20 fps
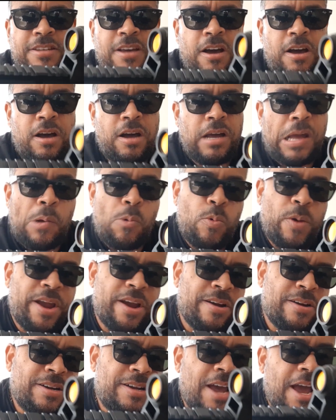a
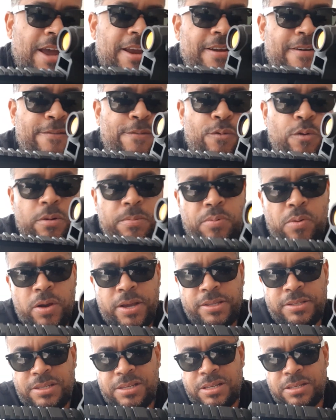weird kind of
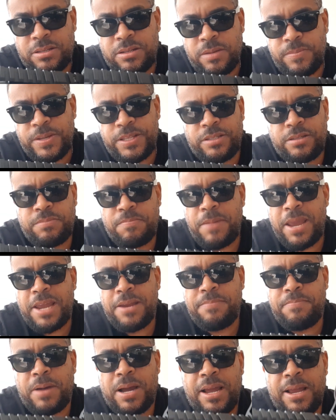4-point system. It's
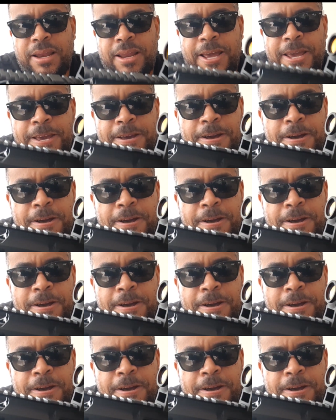made by like